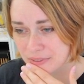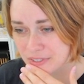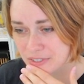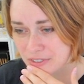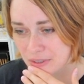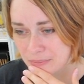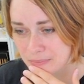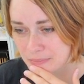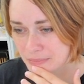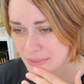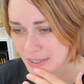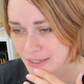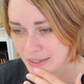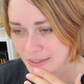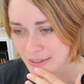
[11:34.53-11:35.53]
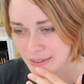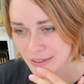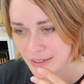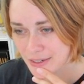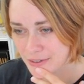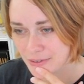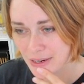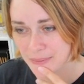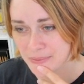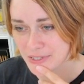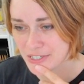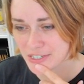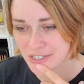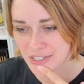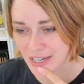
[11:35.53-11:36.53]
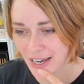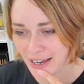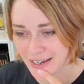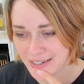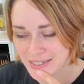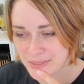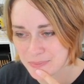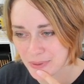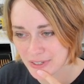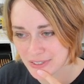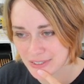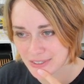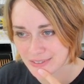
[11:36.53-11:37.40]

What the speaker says: some crabbish skies, but